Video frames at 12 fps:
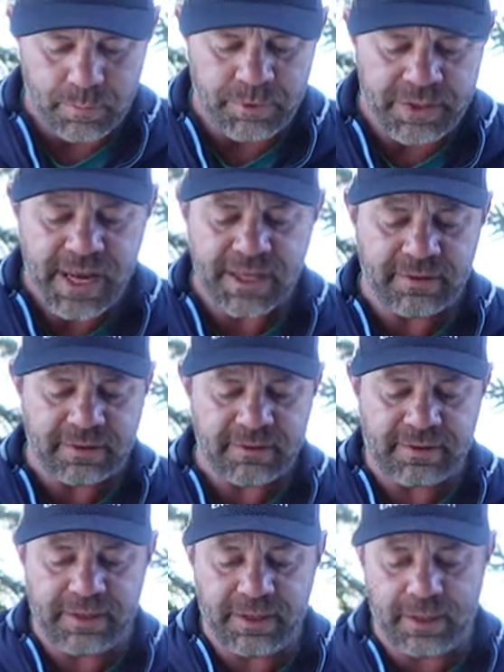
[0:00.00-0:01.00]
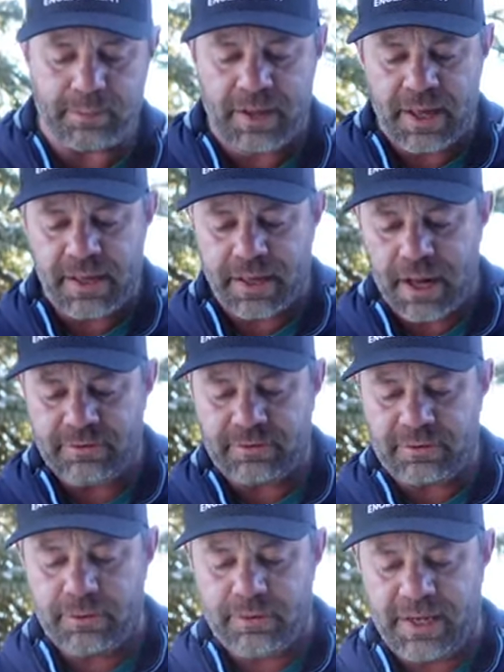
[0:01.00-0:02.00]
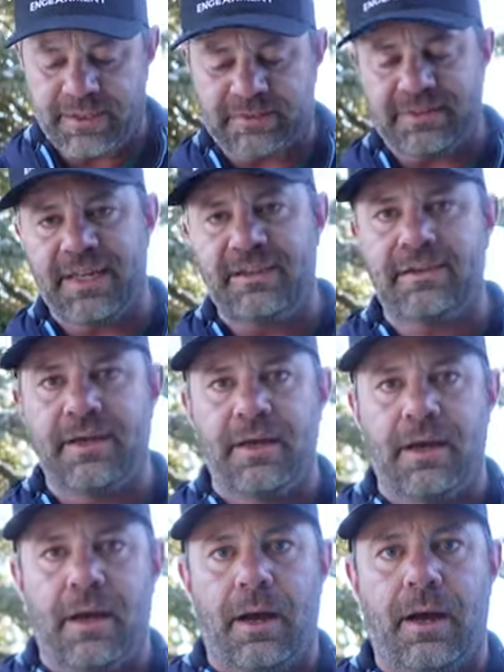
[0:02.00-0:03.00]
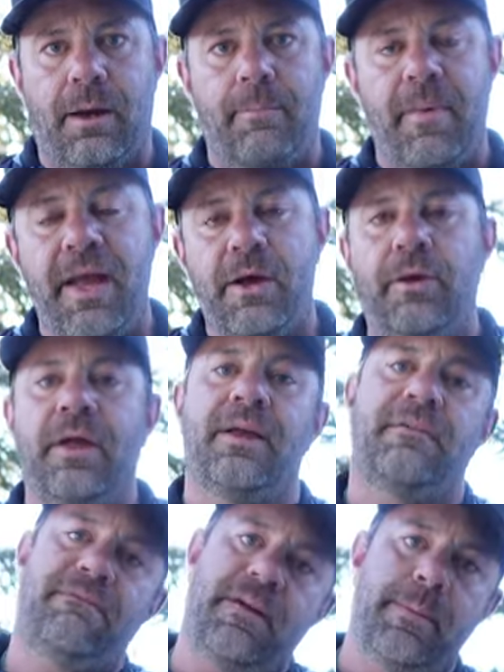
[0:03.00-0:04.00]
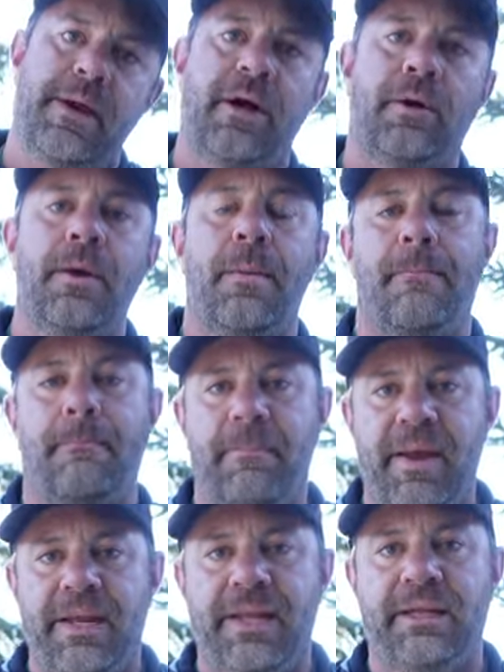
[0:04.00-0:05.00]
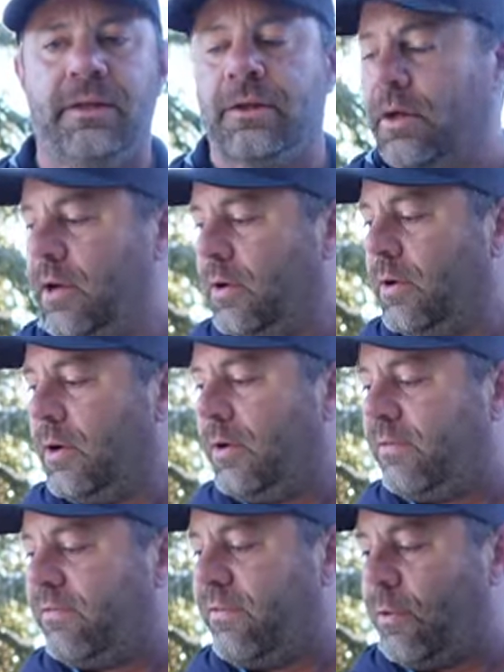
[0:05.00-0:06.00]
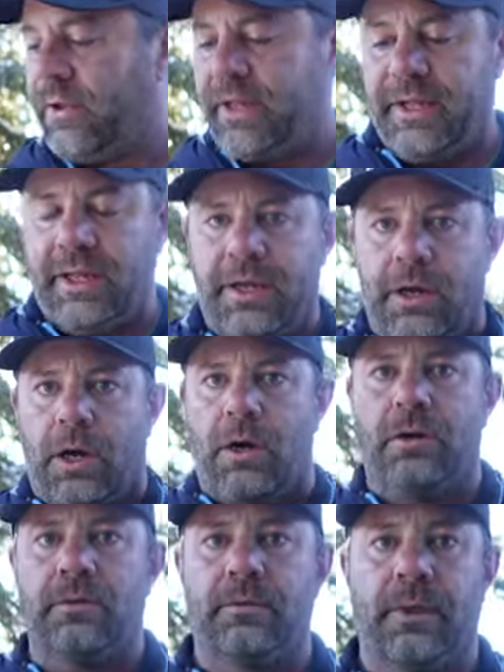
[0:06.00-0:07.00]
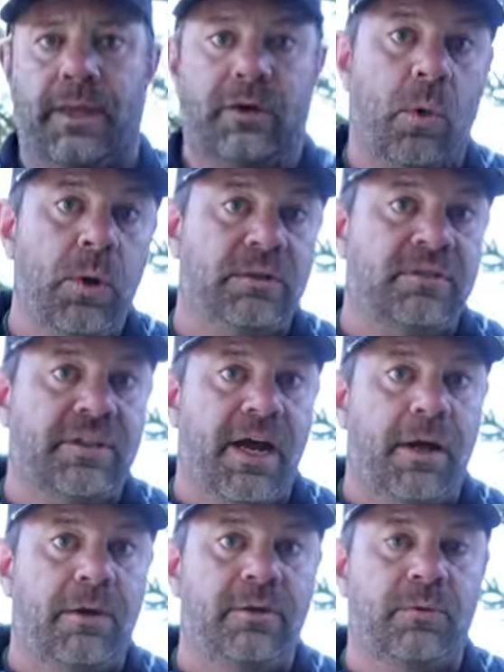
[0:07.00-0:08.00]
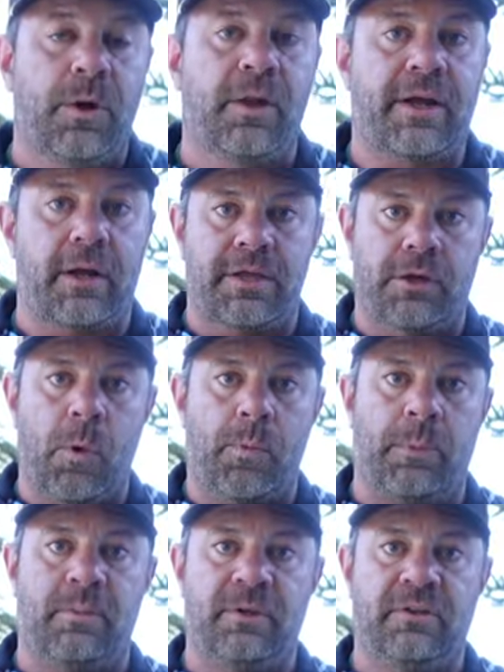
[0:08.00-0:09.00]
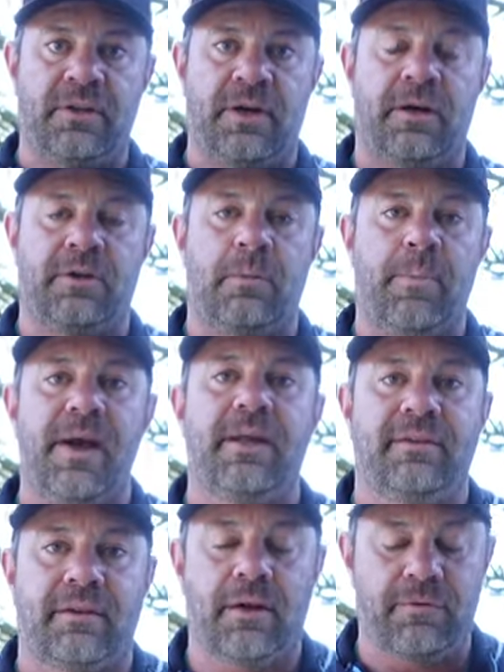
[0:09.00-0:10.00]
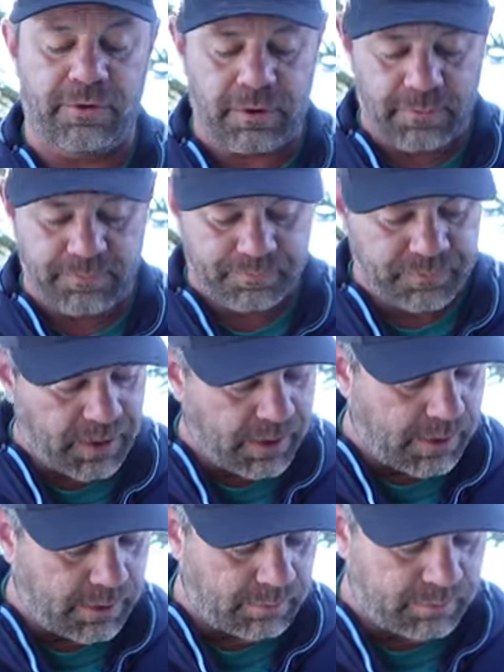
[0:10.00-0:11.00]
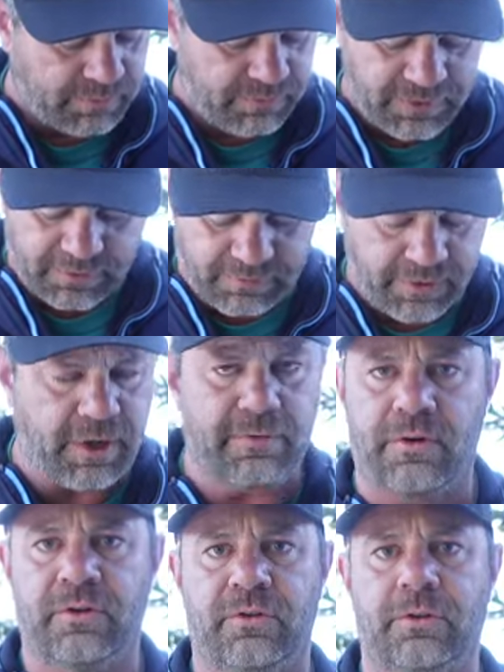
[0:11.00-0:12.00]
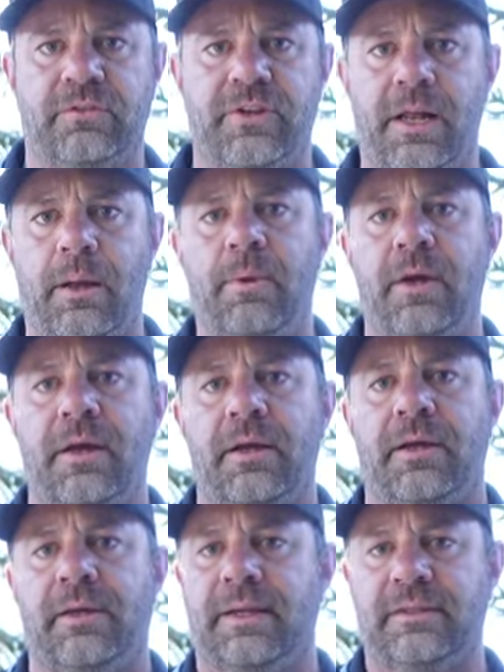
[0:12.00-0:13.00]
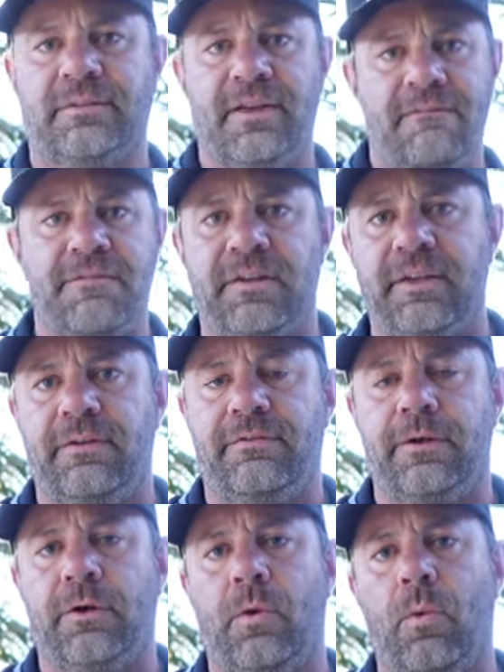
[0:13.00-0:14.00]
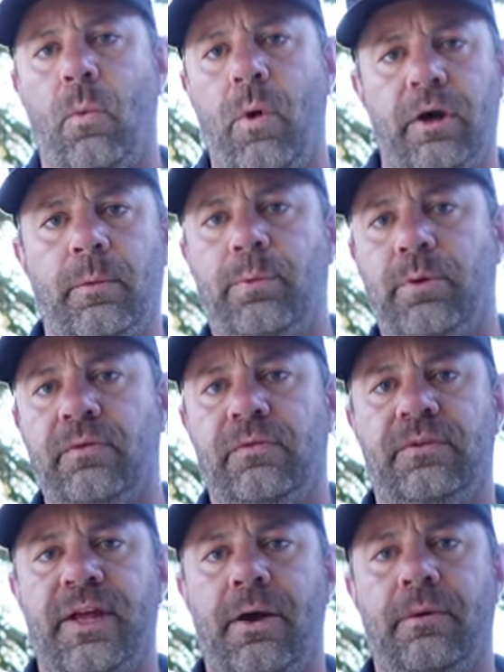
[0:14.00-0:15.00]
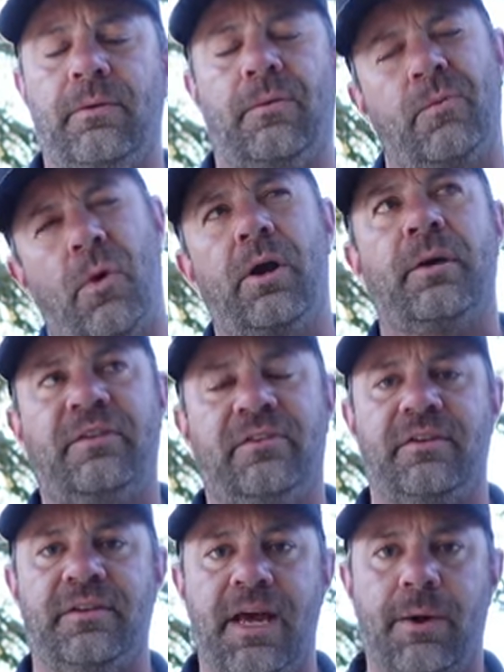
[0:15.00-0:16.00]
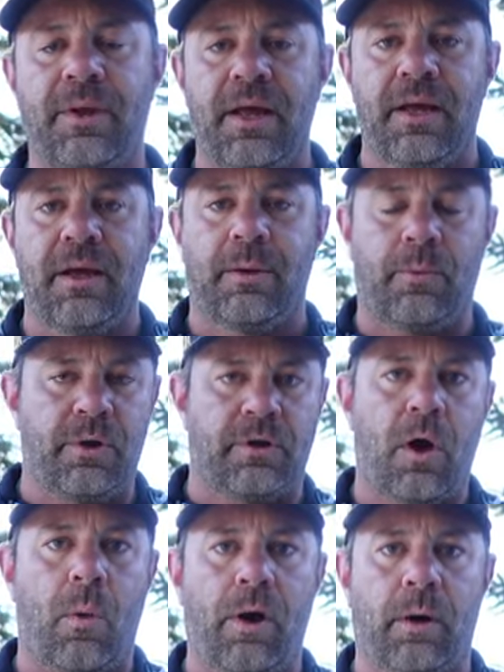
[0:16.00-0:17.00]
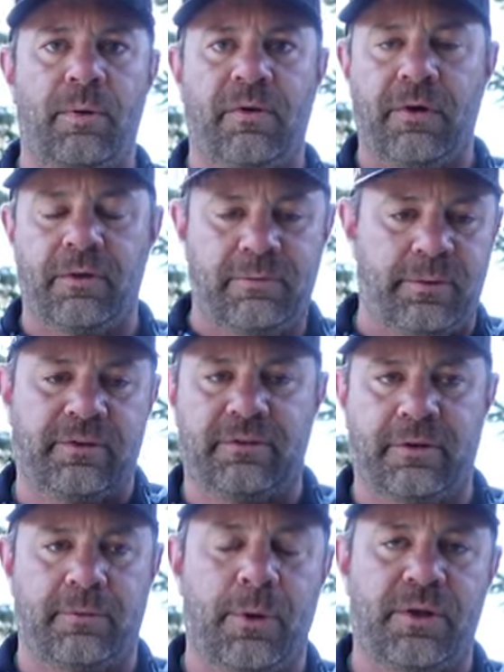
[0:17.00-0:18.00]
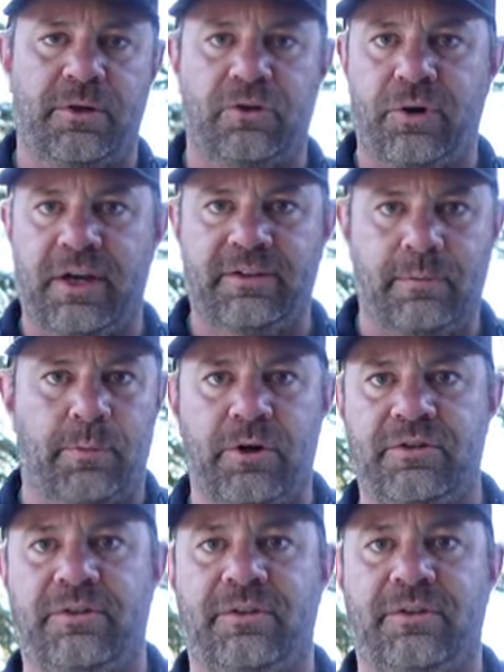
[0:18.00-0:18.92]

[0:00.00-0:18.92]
But yeah, this is the Altitude and Ascent male, female, mating, fully like quilt style as well, like you can open up and use it on your bed as a comforter. This is a very versatile setup. Again, 750 fill, waterproof down, water resistant down. We want to call it waterproof. Somebody's going to go out there and try and submerge a